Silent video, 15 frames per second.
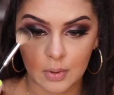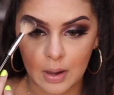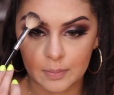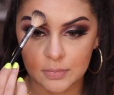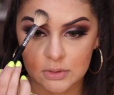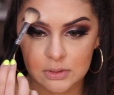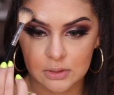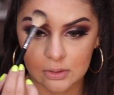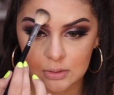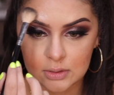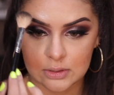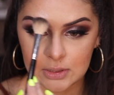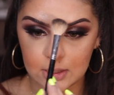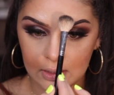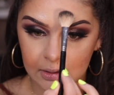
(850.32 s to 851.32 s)
I'm just
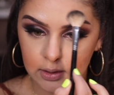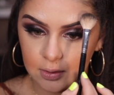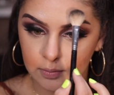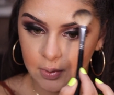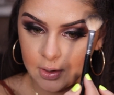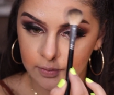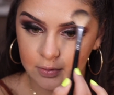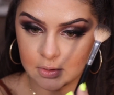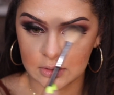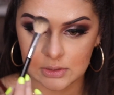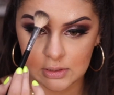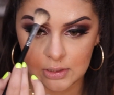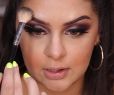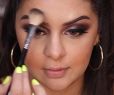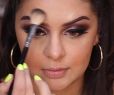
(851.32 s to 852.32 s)
literally taking like whatever
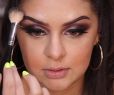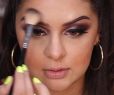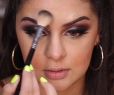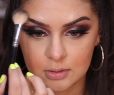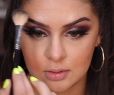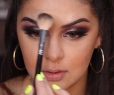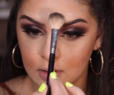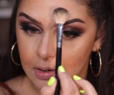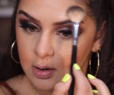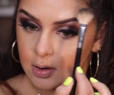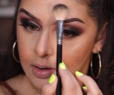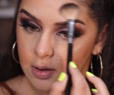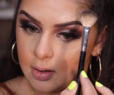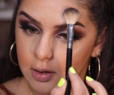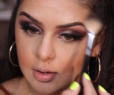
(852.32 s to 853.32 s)
is left
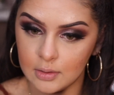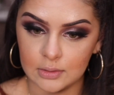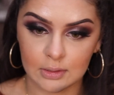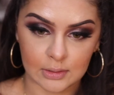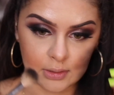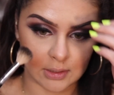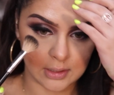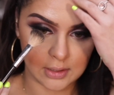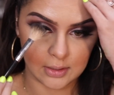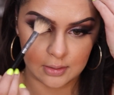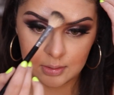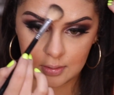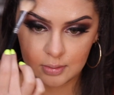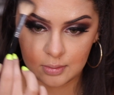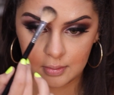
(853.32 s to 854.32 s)
on the lid.
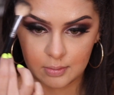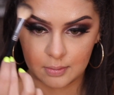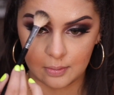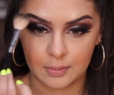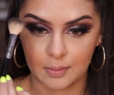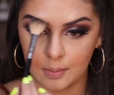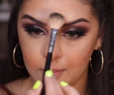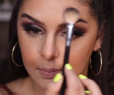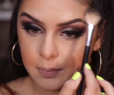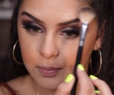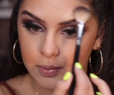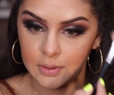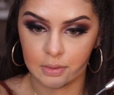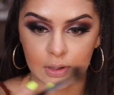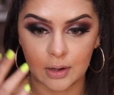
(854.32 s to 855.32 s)

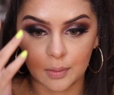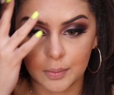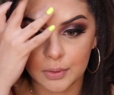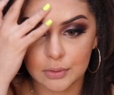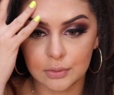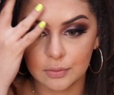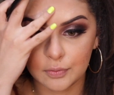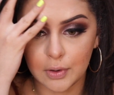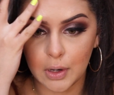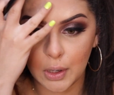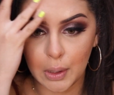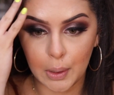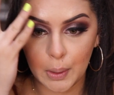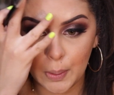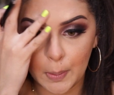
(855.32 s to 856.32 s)
Oh, I think I went too
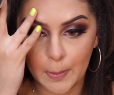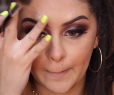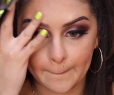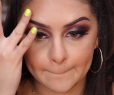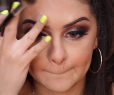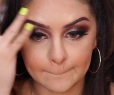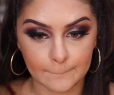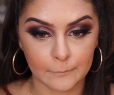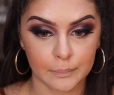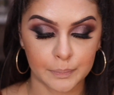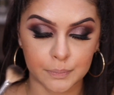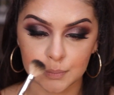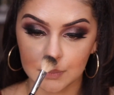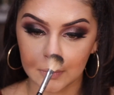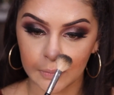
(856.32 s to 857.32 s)
far.
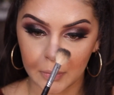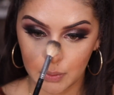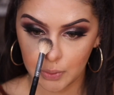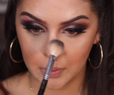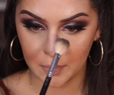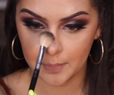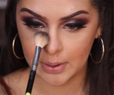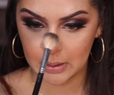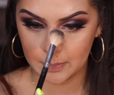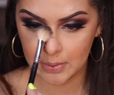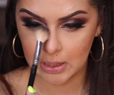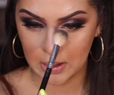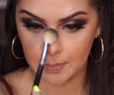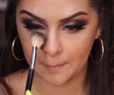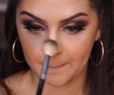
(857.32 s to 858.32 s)
Don't mind
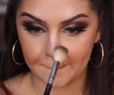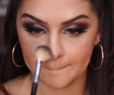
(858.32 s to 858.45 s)
me.